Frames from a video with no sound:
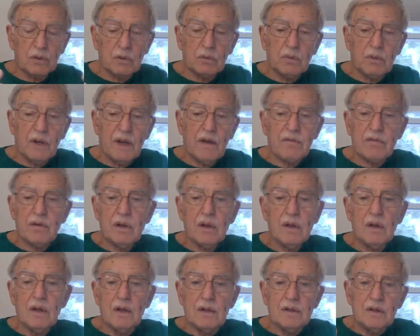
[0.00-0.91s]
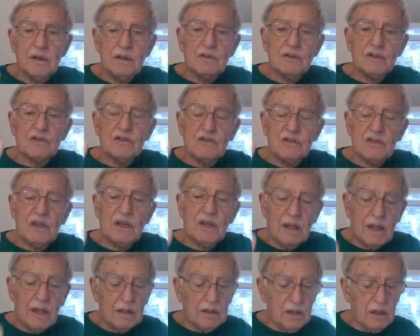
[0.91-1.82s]
or whatever. They're just
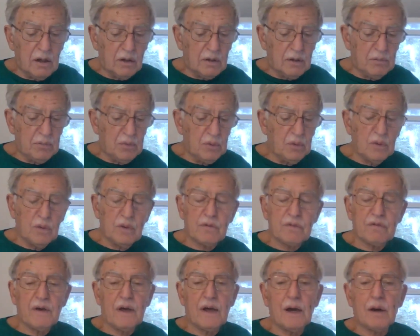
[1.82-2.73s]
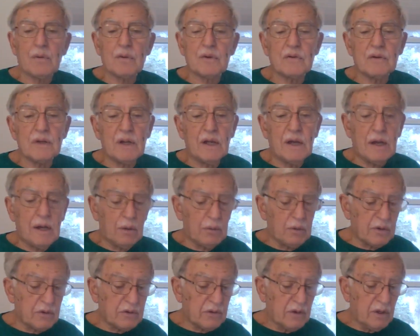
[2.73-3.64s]
sitting at their computers for hours and
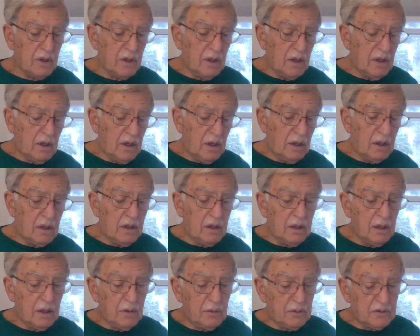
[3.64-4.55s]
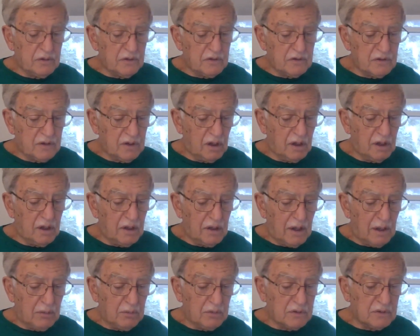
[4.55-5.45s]
hours. And here was a study
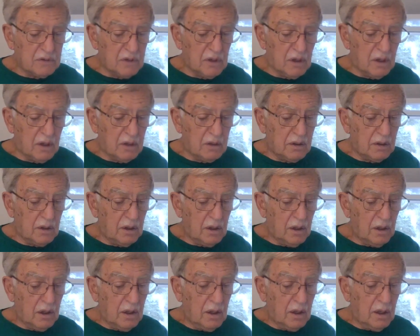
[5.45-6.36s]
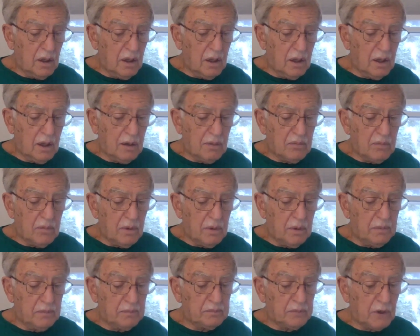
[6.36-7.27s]
that was done
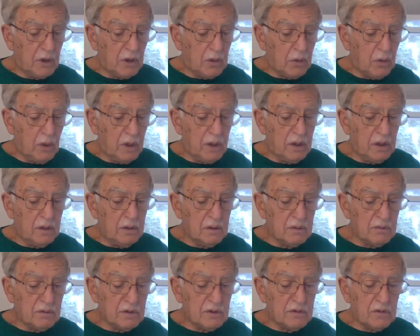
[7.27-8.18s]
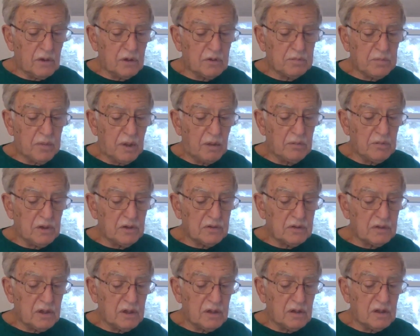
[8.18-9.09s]
according to research
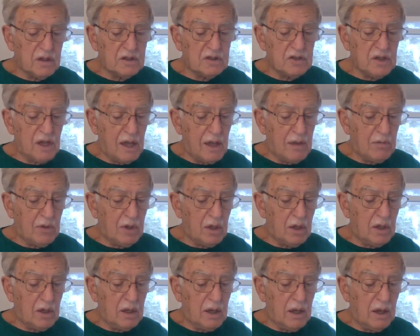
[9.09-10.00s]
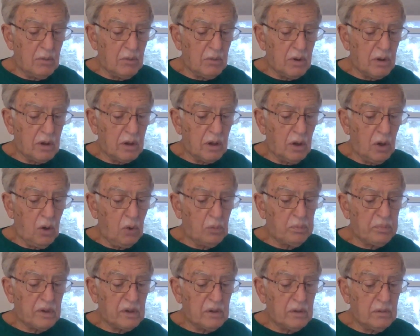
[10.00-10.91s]
published in the JAMA Network
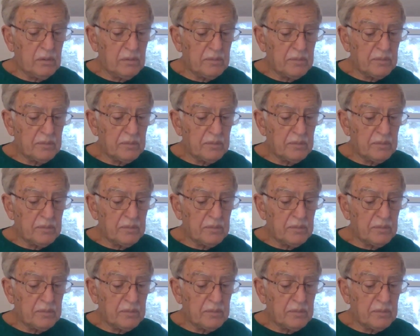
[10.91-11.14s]
Open,